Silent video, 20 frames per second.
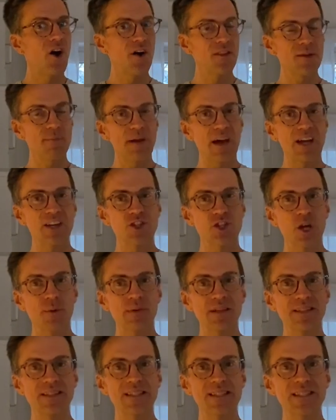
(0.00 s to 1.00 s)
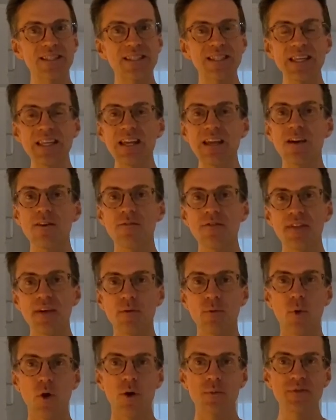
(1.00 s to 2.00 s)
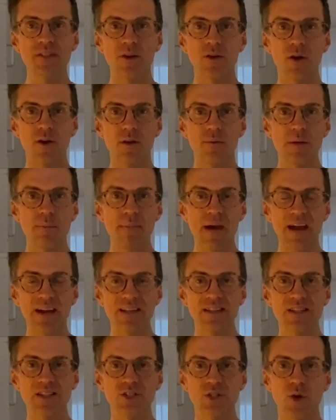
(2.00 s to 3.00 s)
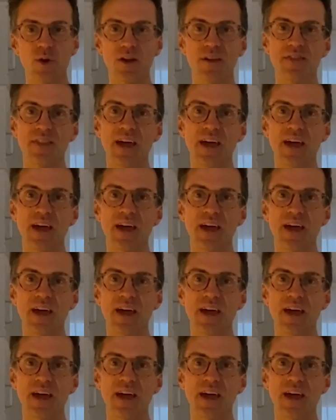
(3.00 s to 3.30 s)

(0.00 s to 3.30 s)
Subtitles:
on the pet shop and see if the worms are going to be back in stock,